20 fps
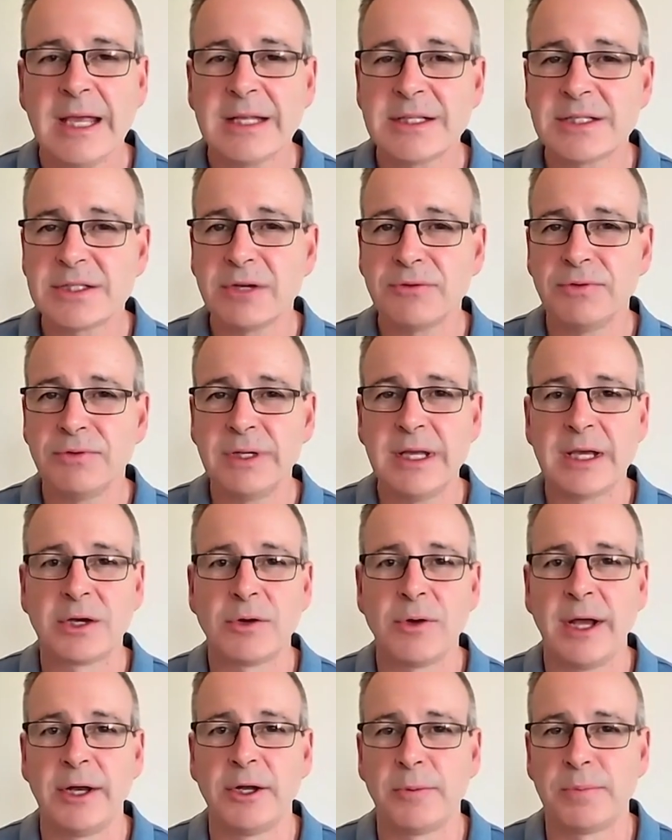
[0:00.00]
Yeah, it's definitely a
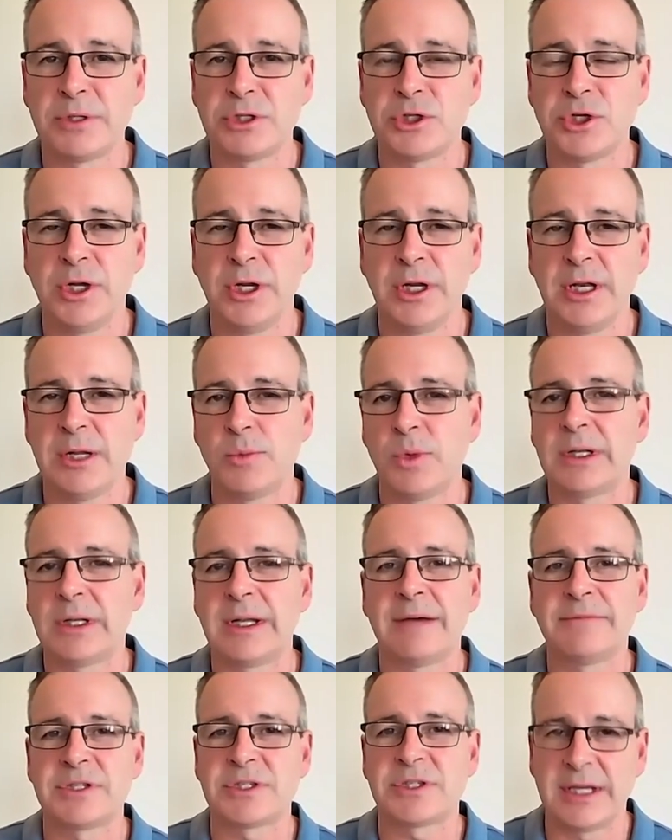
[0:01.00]
great opportunity and we'd
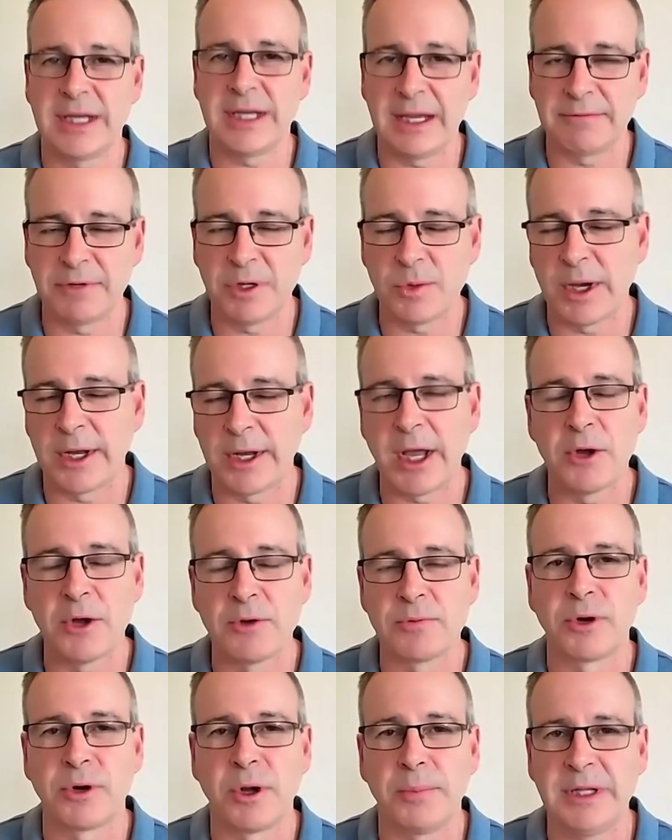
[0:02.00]
love to see everyone
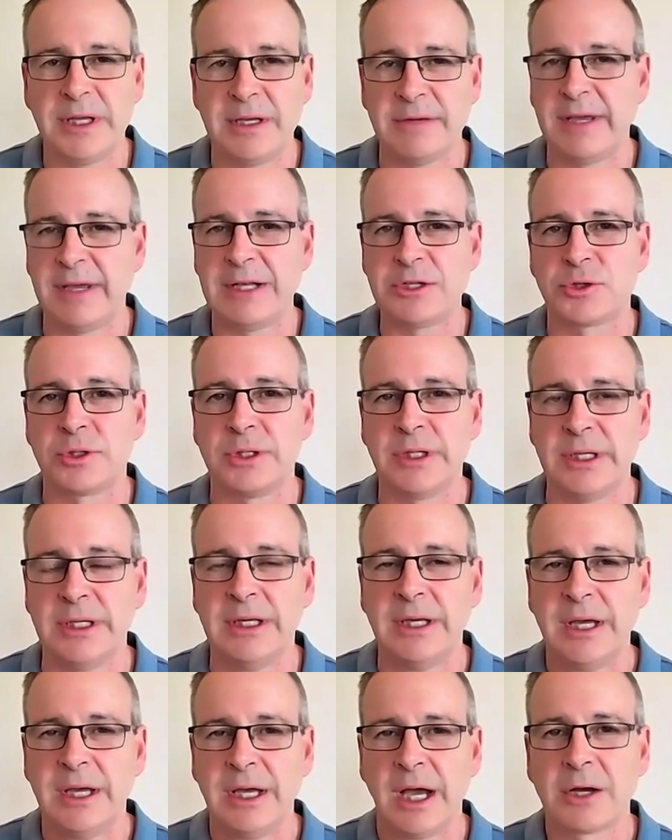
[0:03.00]
own property
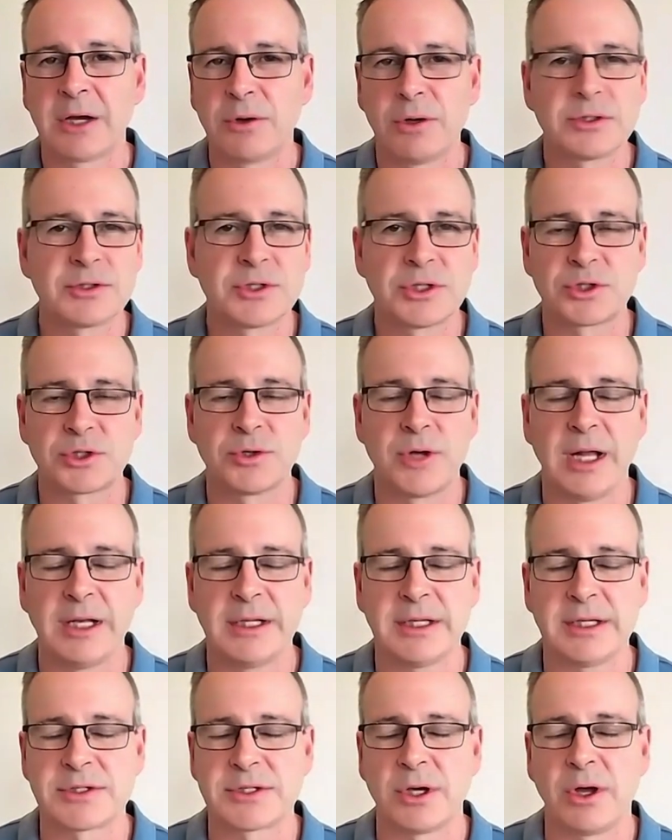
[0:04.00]
eventually across
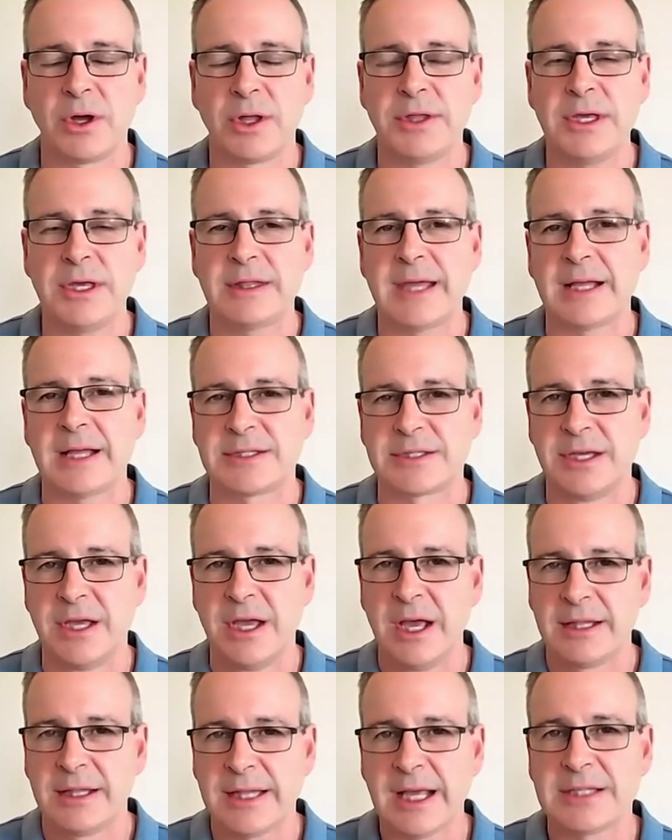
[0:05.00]
Australia. So I think
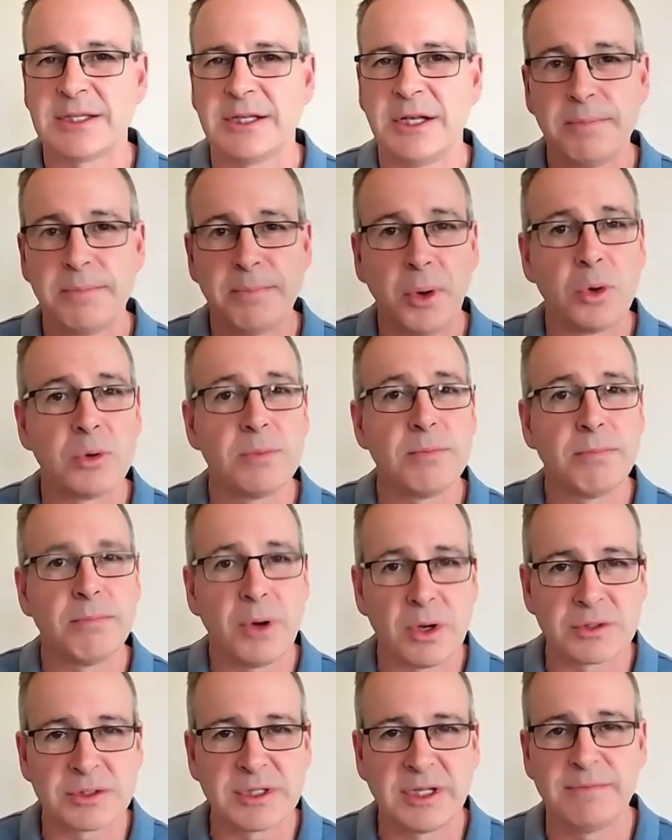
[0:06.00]
that's an important
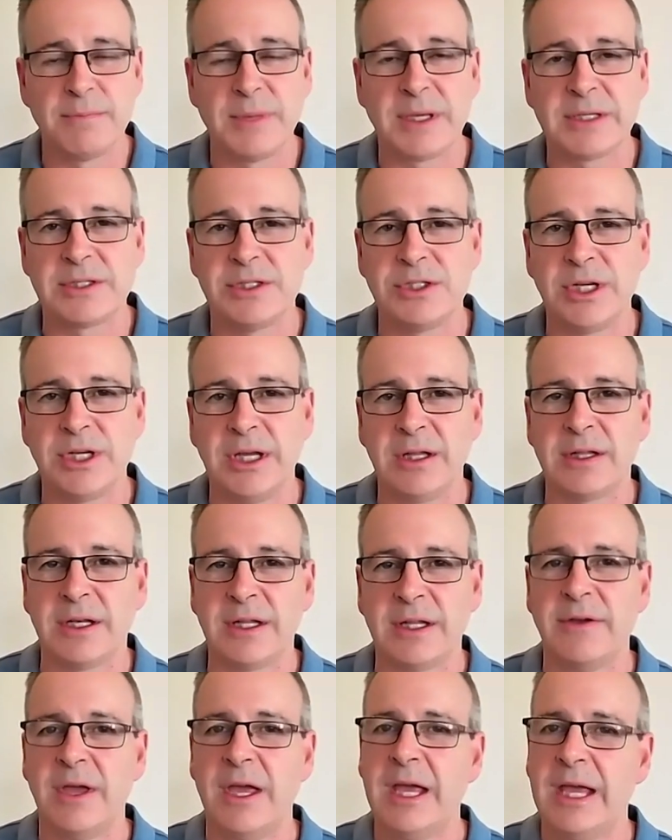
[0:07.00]
positive message here
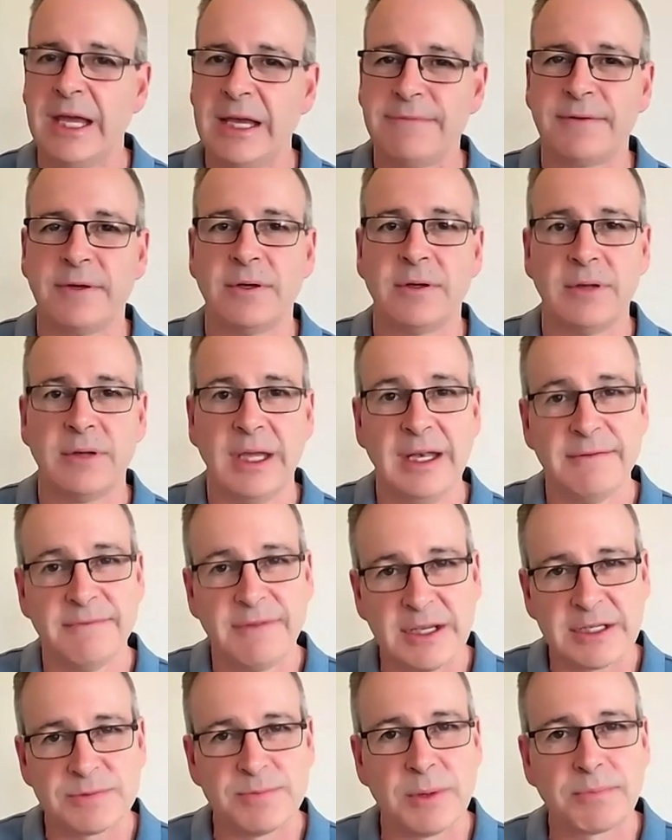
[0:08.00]
that if an
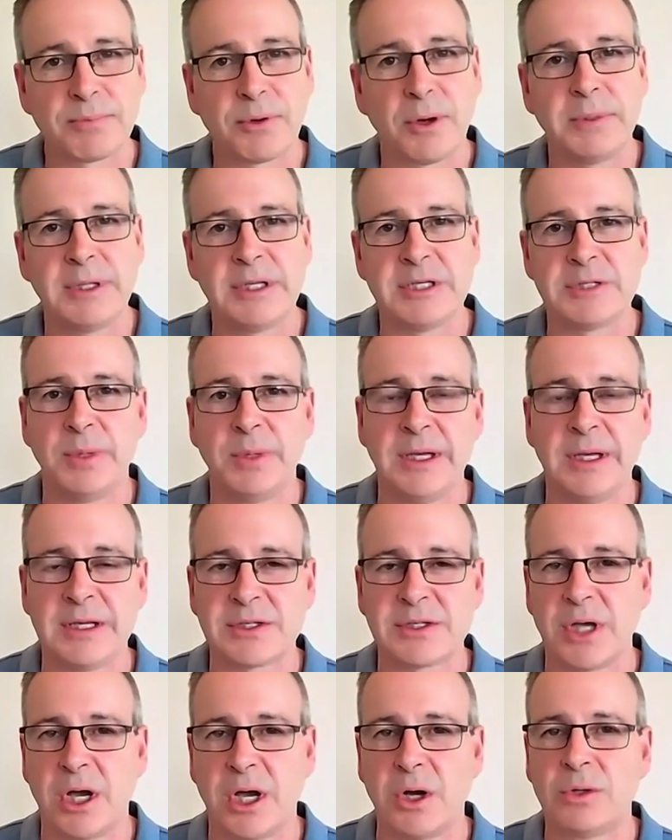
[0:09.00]
investment property is being
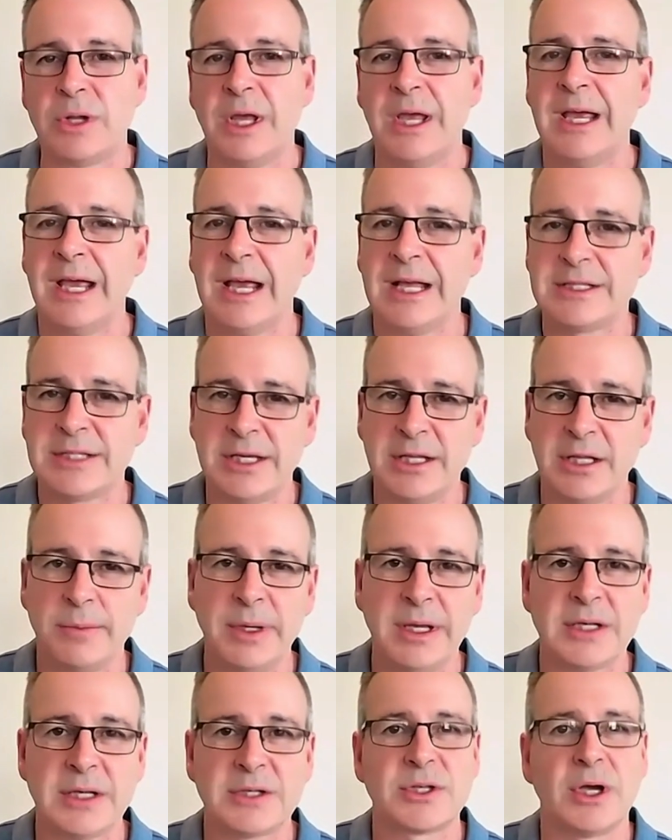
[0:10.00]
sold, it's either
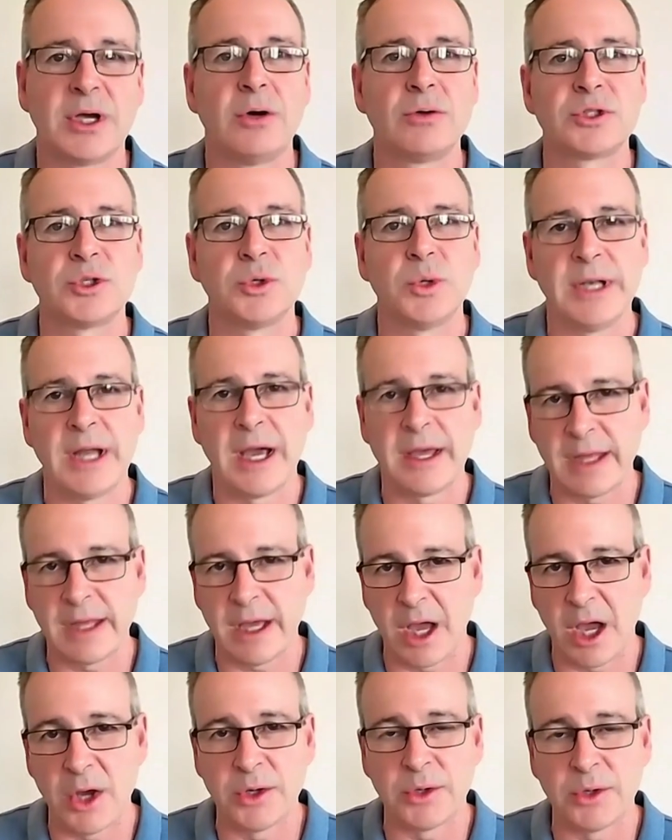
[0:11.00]
being sold to another
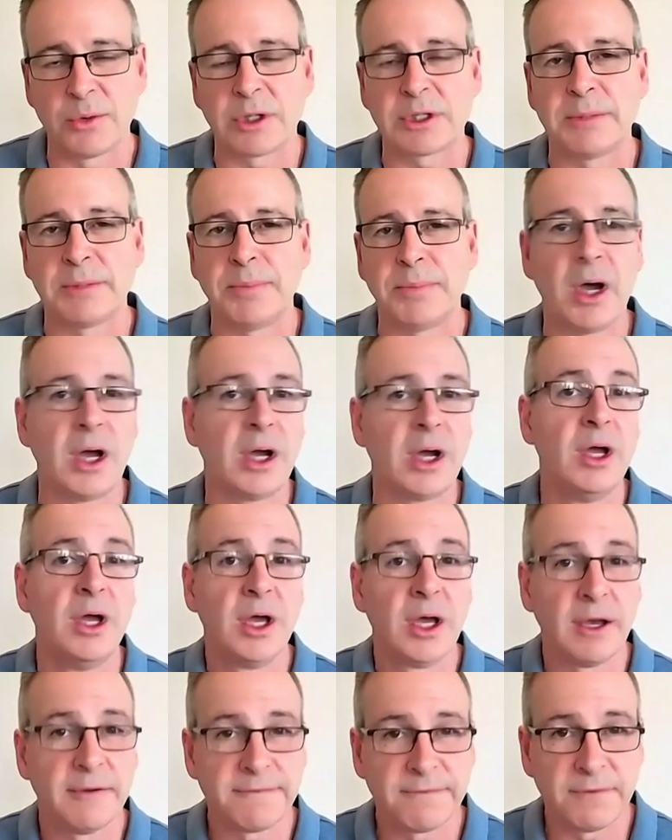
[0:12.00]

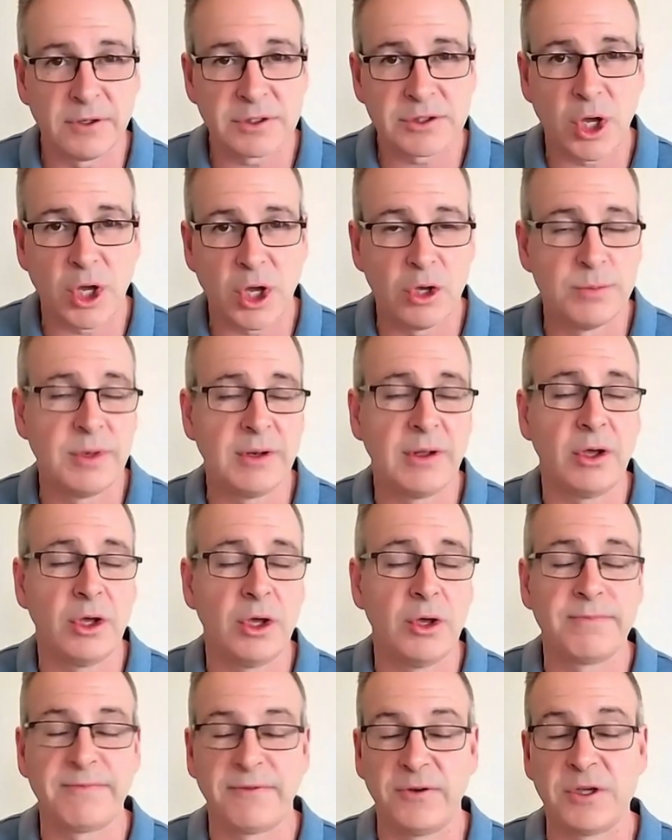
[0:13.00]
owner-occupier, a first home
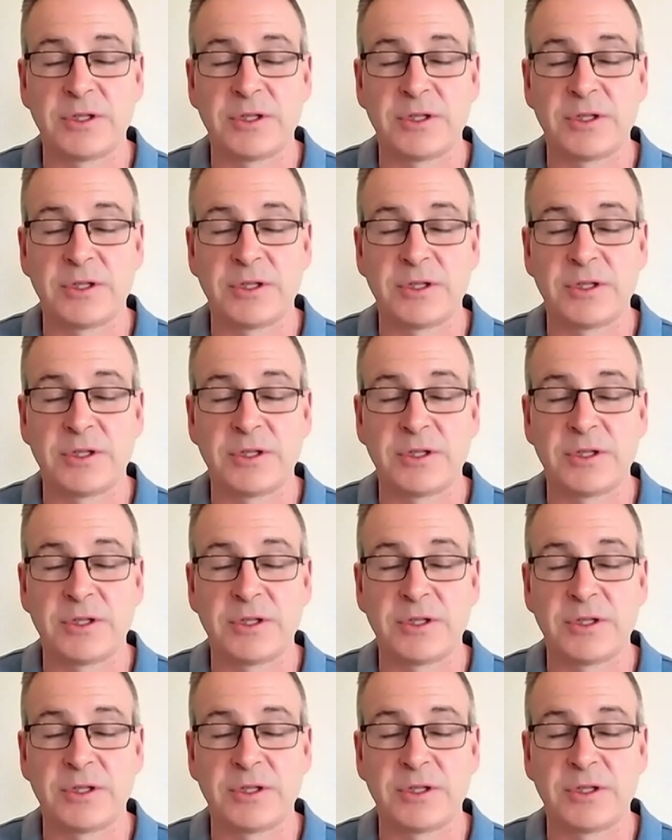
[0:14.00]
